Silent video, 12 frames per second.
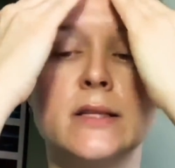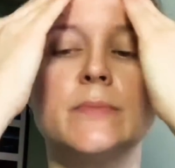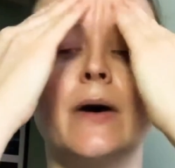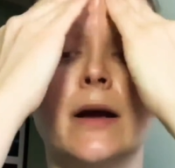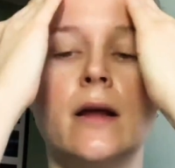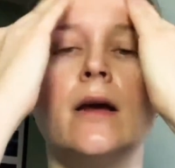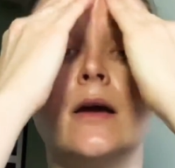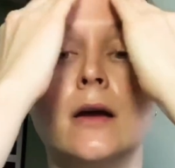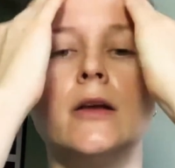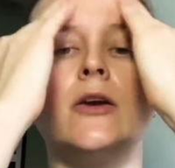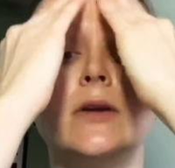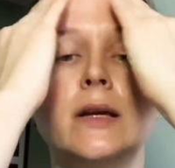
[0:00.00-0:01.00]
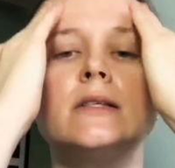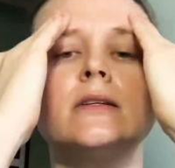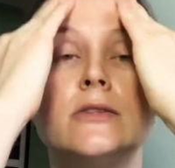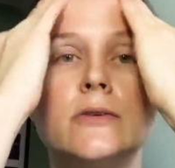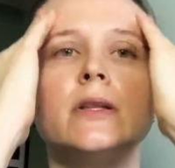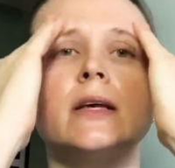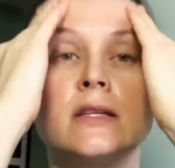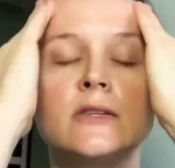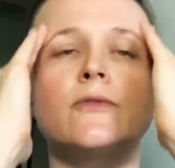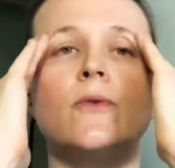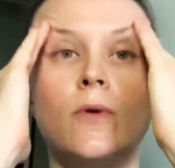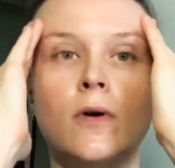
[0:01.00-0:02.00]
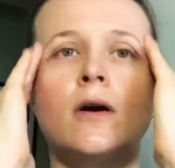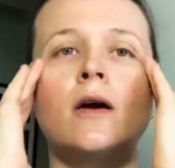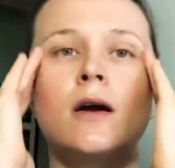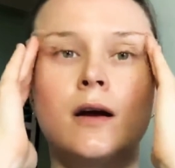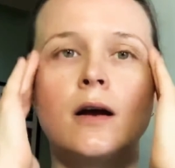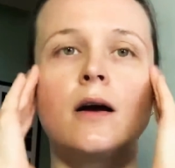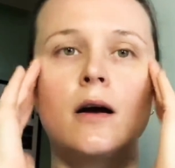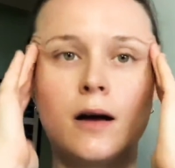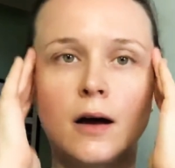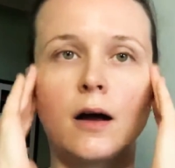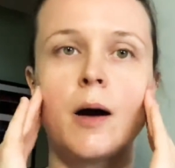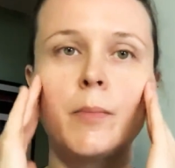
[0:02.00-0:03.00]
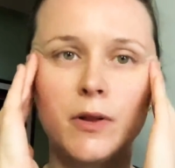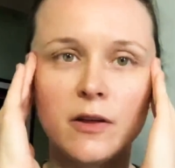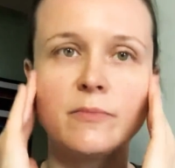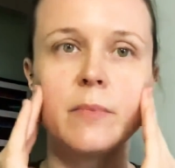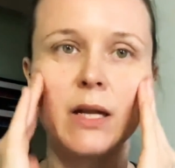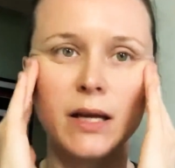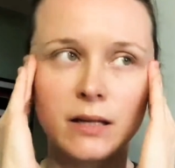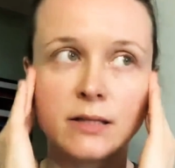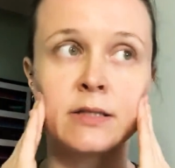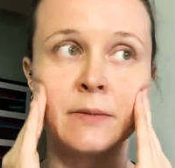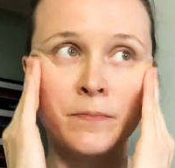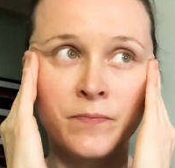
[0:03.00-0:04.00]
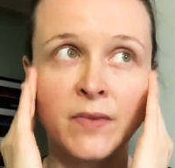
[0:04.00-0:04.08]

But you need to do this for a couple of minutes.